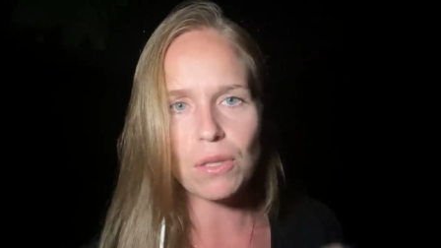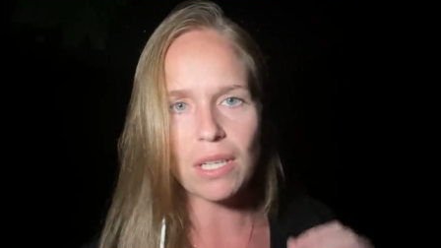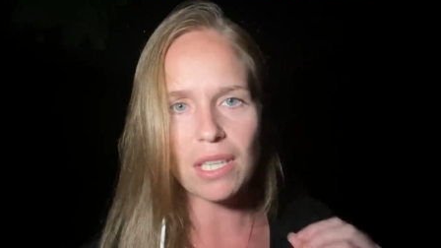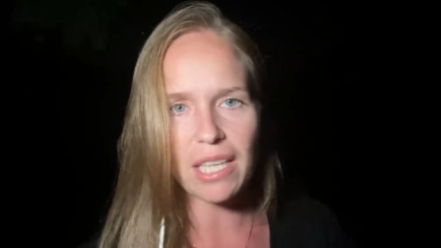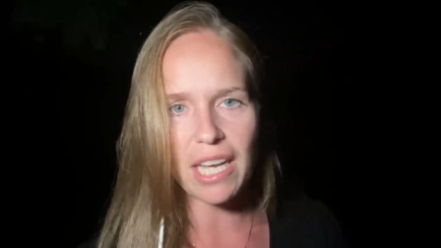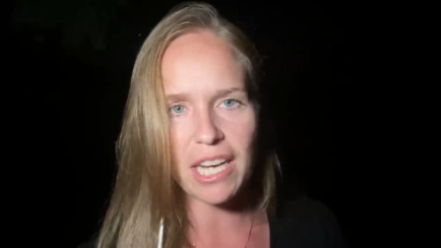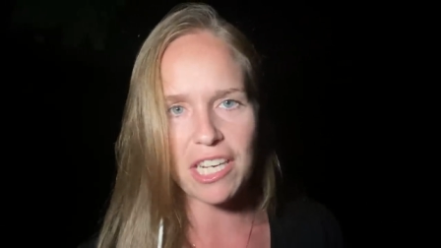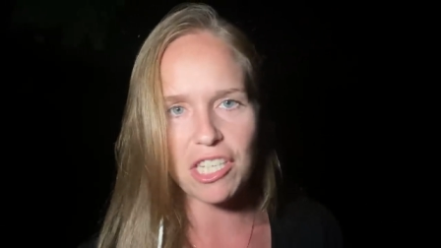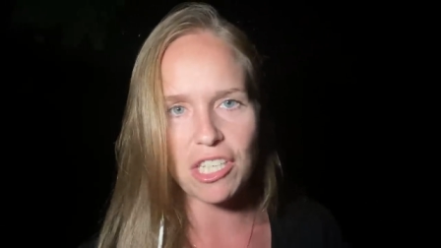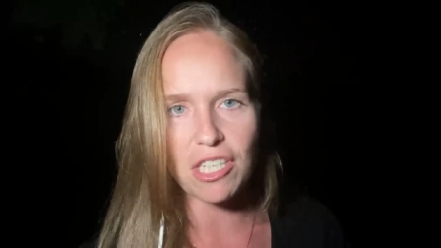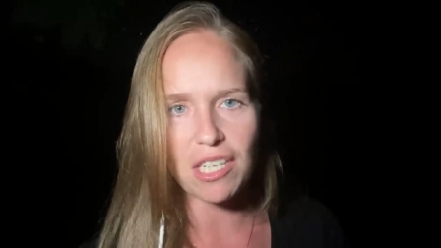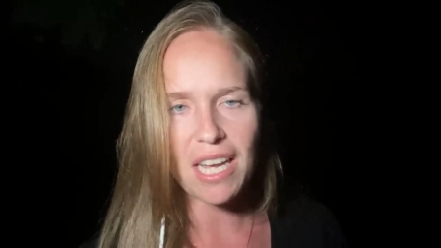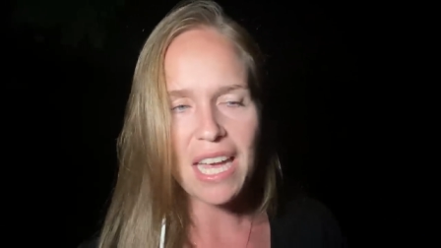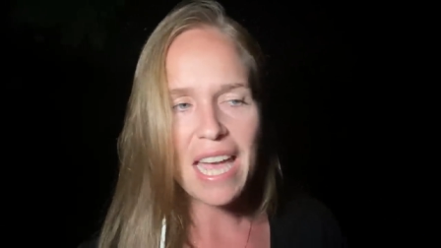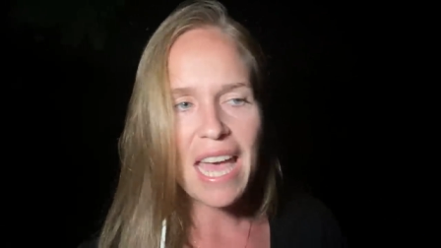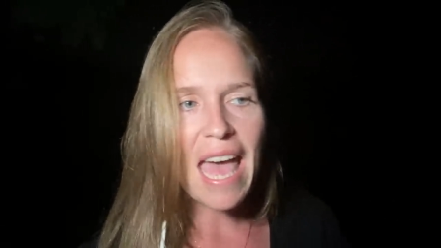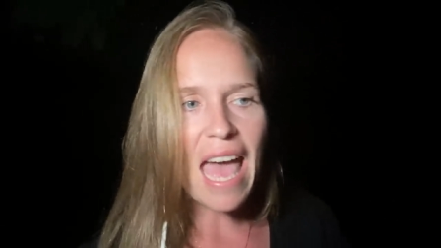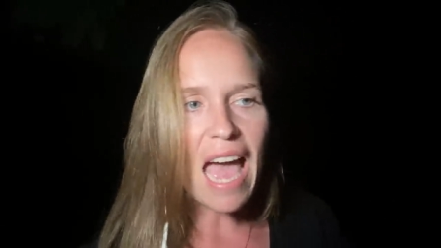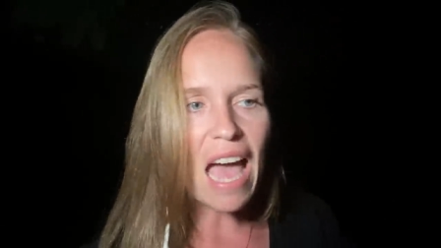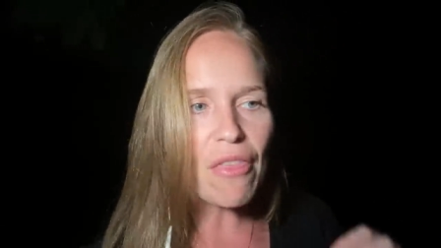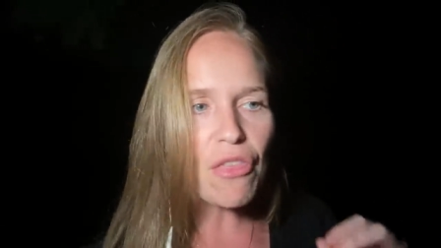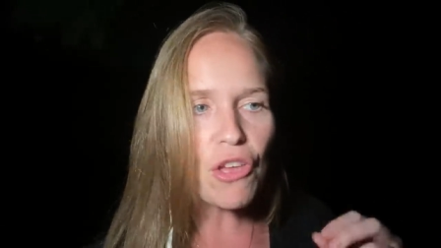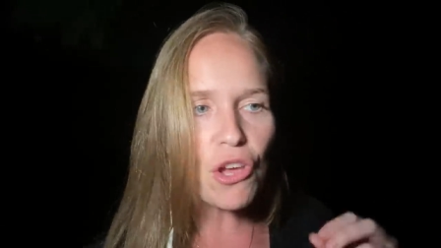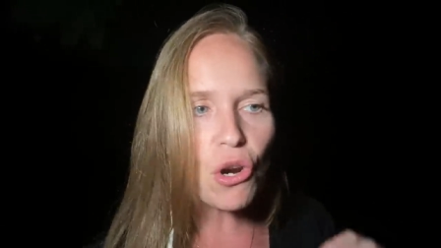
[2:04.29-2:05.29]
election
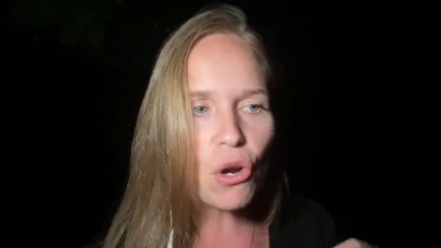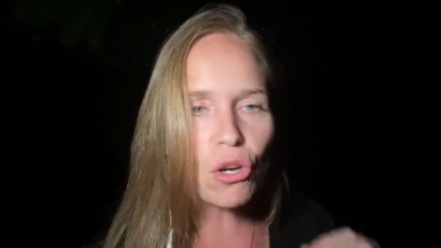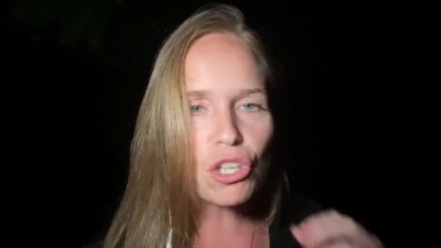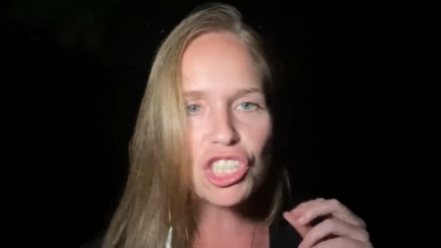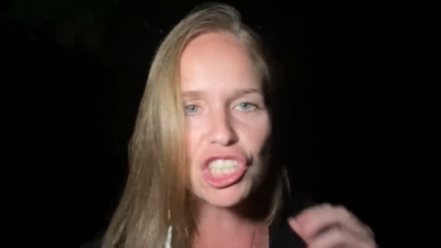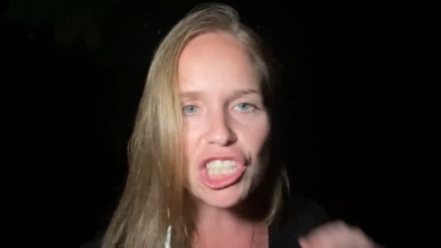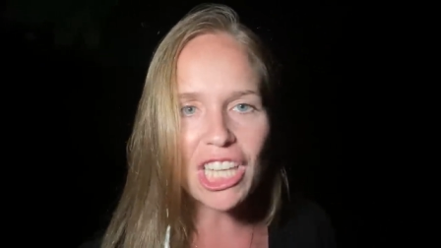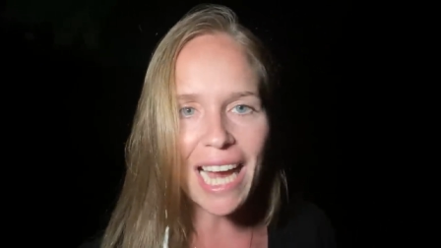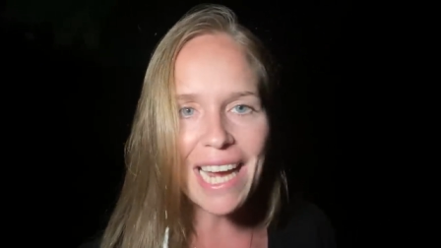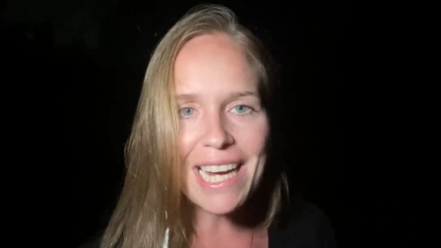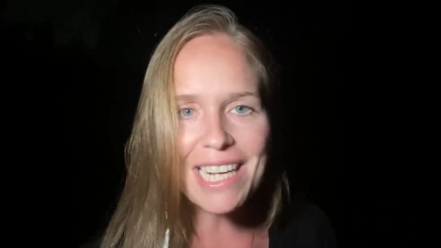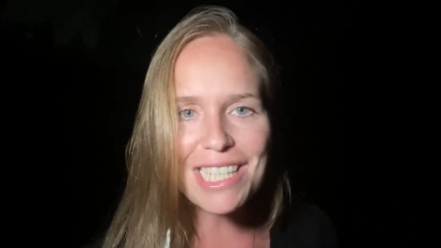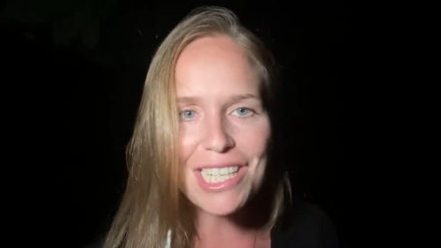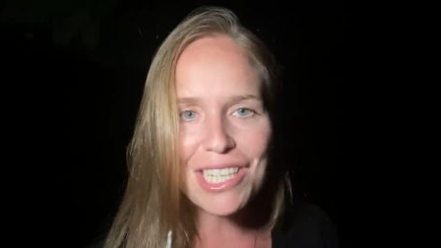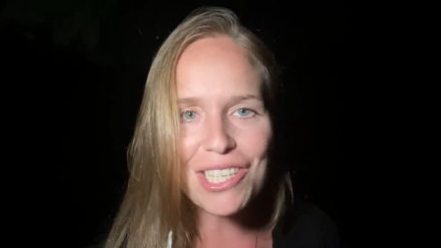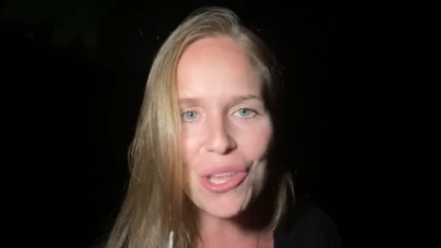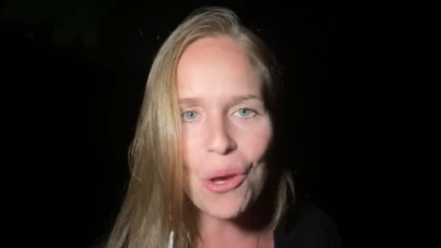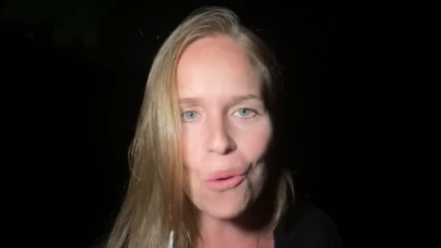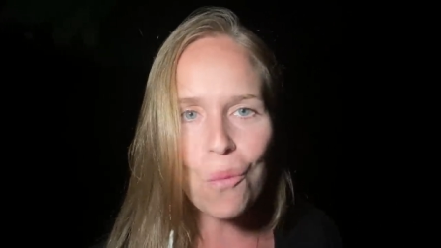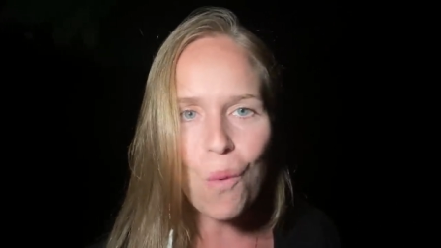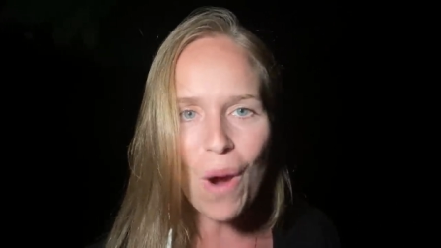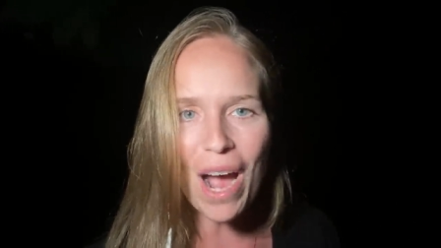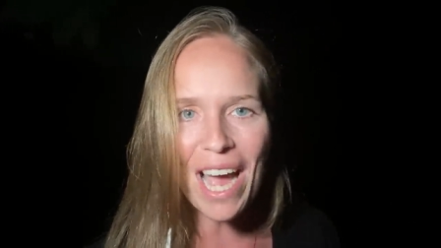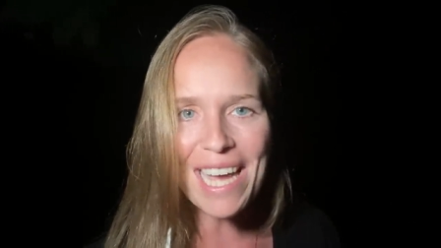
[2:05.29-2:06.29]
and they're not changing
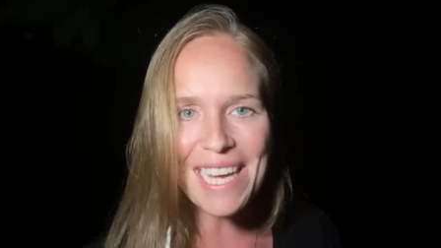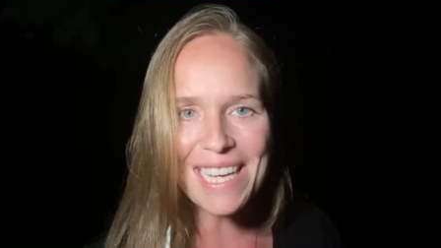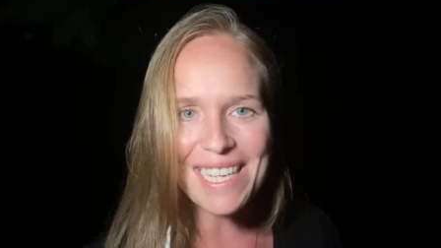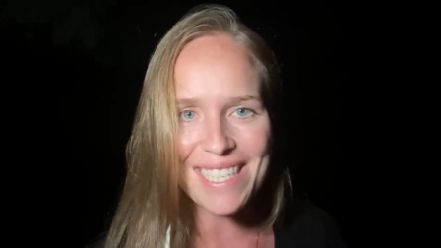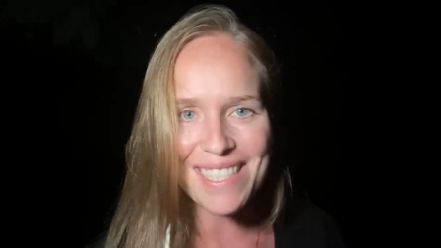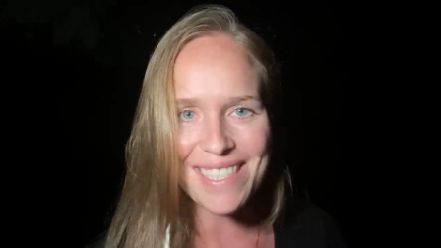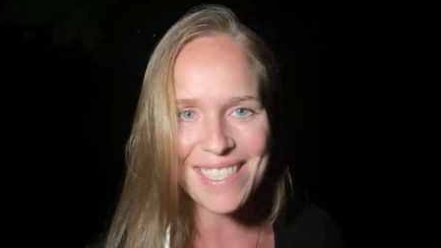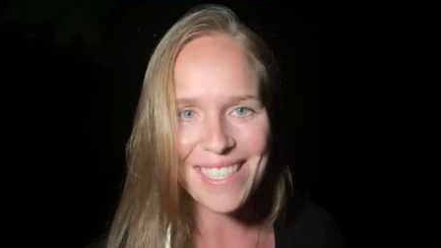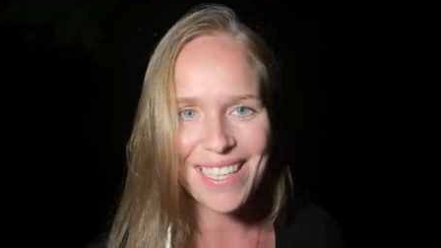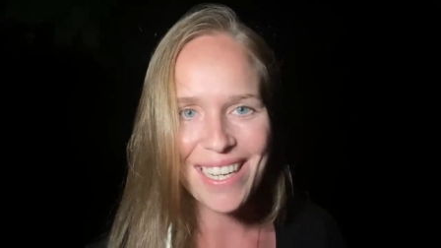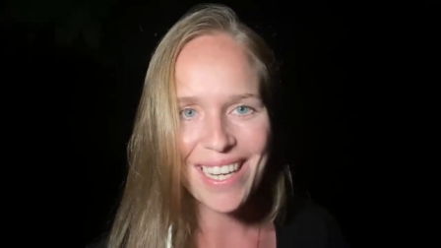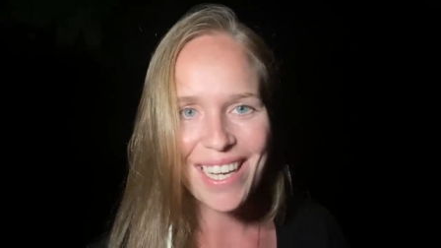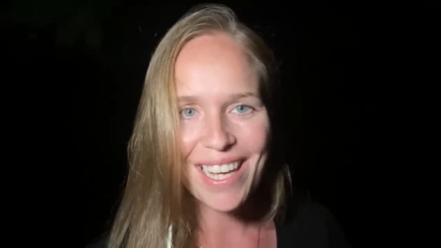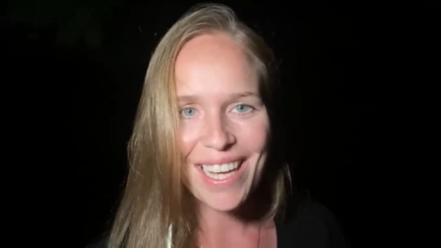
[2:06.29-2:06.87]
their ways?